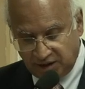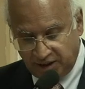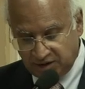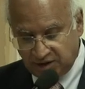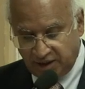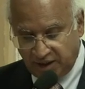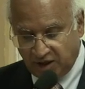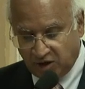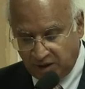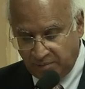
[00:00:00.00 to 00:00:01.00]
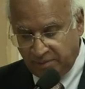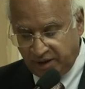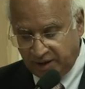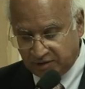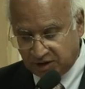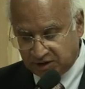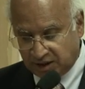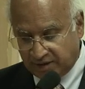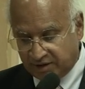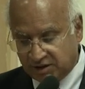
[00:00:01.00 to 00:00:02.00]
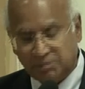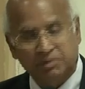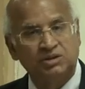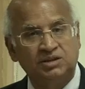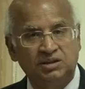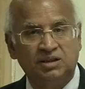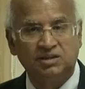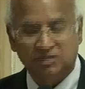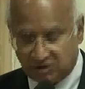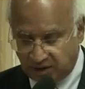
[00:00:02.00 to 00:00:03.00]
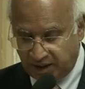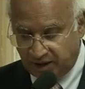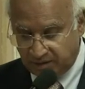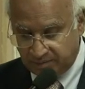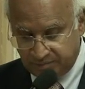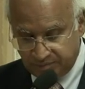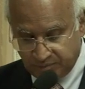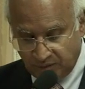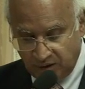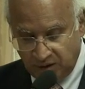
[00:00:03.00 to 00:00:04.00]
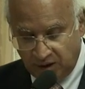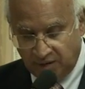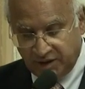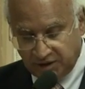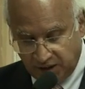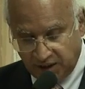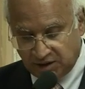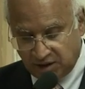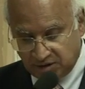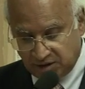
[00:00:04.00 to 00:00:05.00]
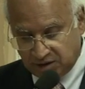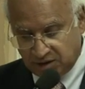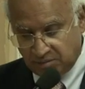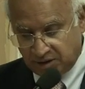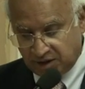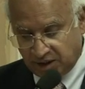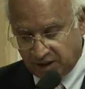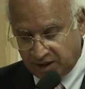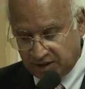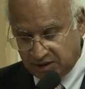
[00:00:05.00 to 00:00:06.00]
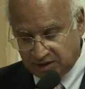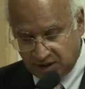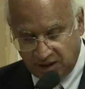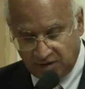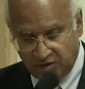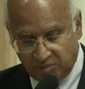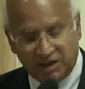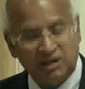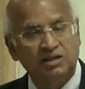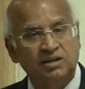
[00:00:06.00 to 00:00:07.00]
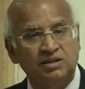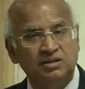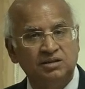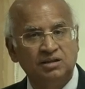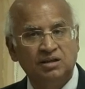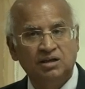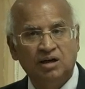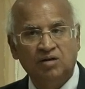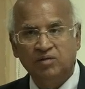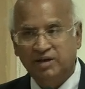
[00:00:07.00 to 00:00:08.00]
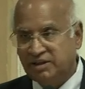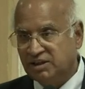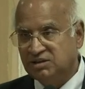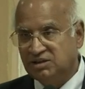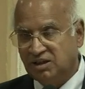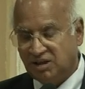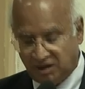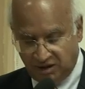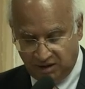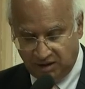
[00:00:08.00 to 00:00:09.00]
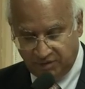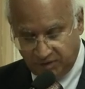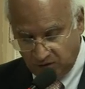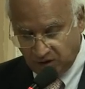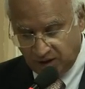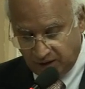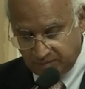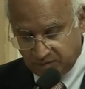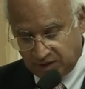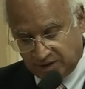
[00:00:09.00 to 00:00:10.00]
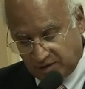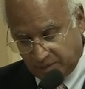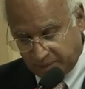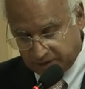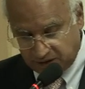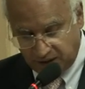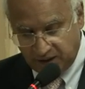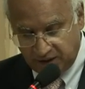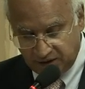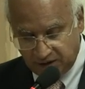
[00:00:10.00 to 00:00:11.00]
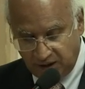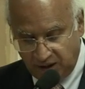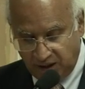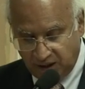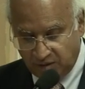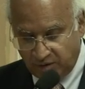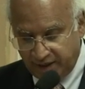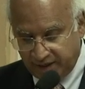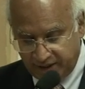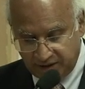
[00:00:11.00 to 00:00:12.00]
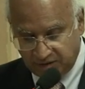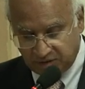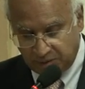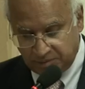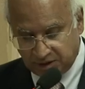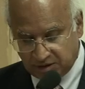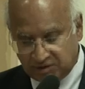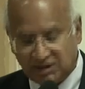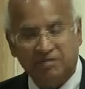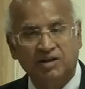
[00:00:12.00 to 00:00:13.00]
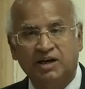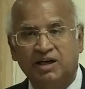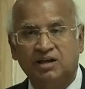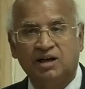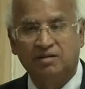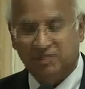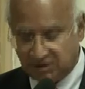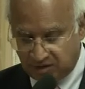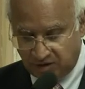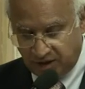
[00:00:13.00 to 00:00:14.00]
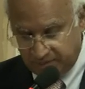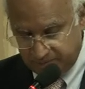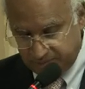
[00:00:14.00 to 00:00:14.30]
and engineering or MBA have such a coveted position in society? Our educational system must encourage the study of humanities, of literature, of yoga, development studies, and a wide range of subjects which have a great relevance today.